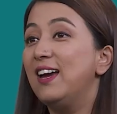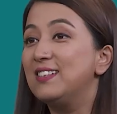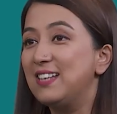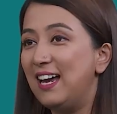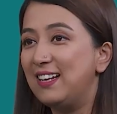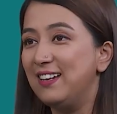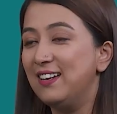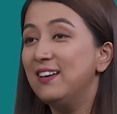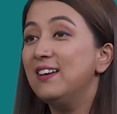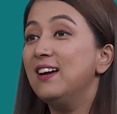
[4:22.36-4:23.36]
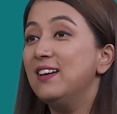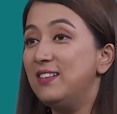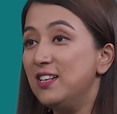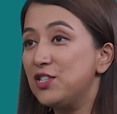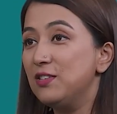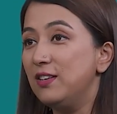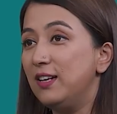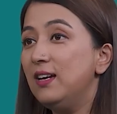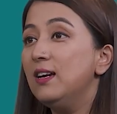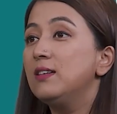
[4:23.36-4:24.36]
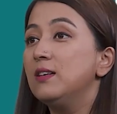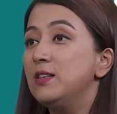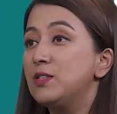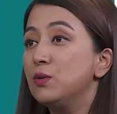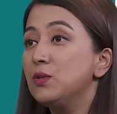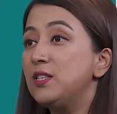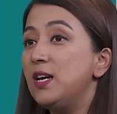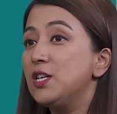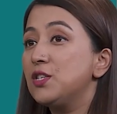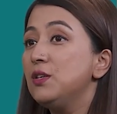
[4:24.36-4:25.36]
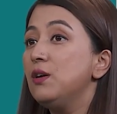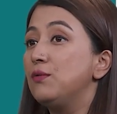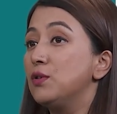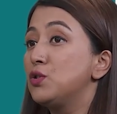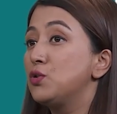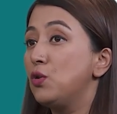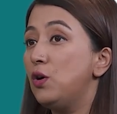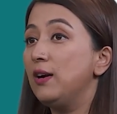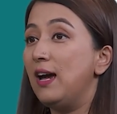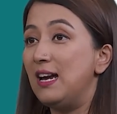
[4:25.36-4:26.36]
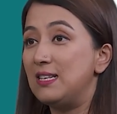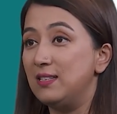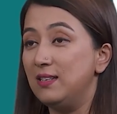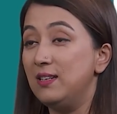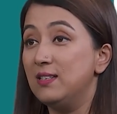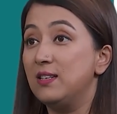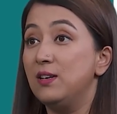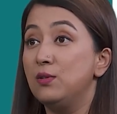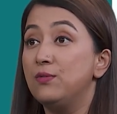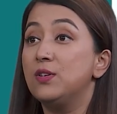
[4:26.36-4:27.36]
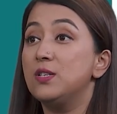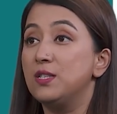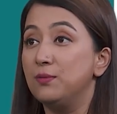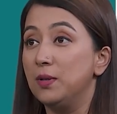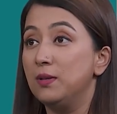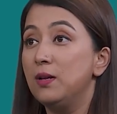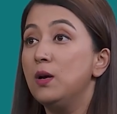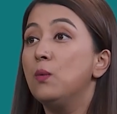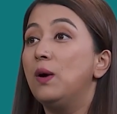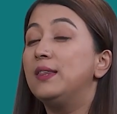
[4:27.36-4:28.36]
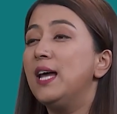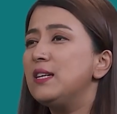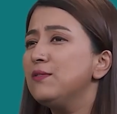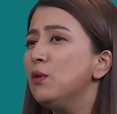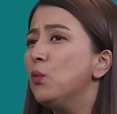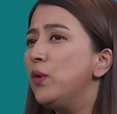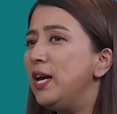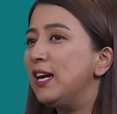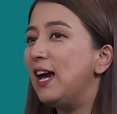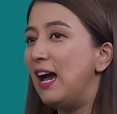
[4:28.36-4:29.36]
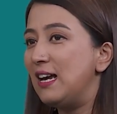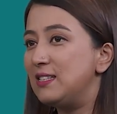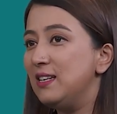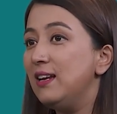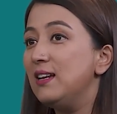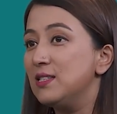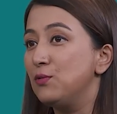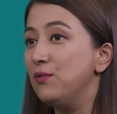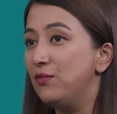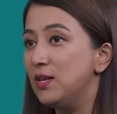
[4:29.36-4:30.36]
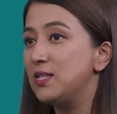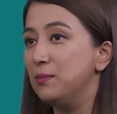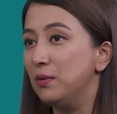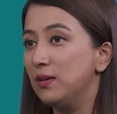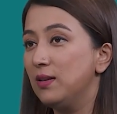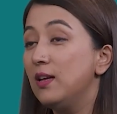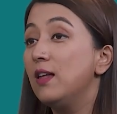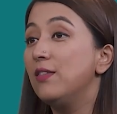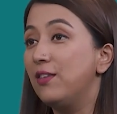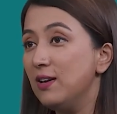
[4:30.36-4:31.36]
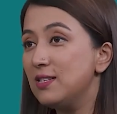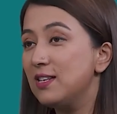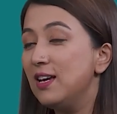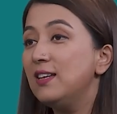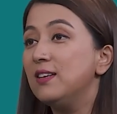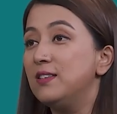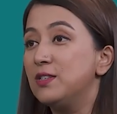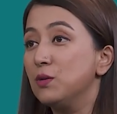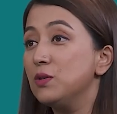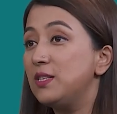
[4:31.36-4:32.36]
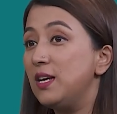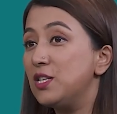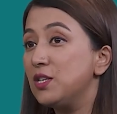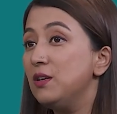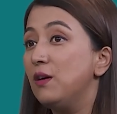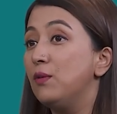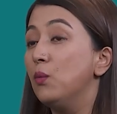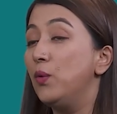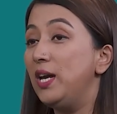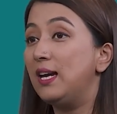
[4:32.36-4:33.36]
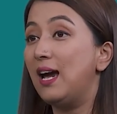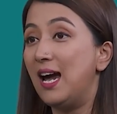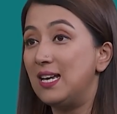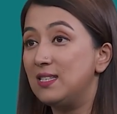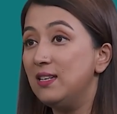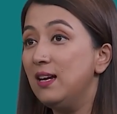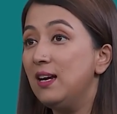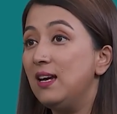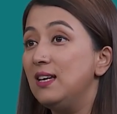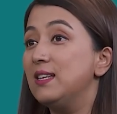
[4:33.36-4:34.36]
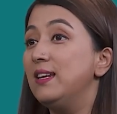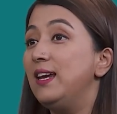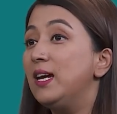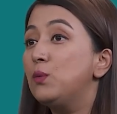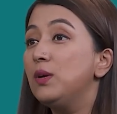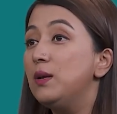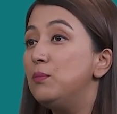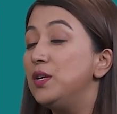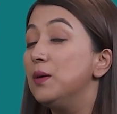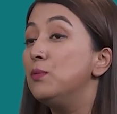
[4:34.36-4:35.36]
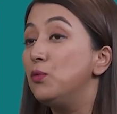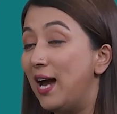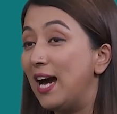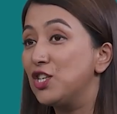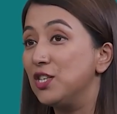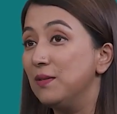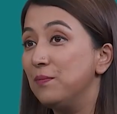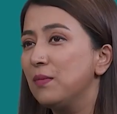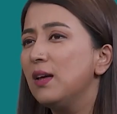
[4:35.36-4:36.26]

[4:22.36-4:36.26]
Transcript: Exactly. Additionally, the dissociation of a strong acid is irreversible, while that of a weak acid is reversible. Thus, the dissociation of a weak acid is an equilibrium reaction.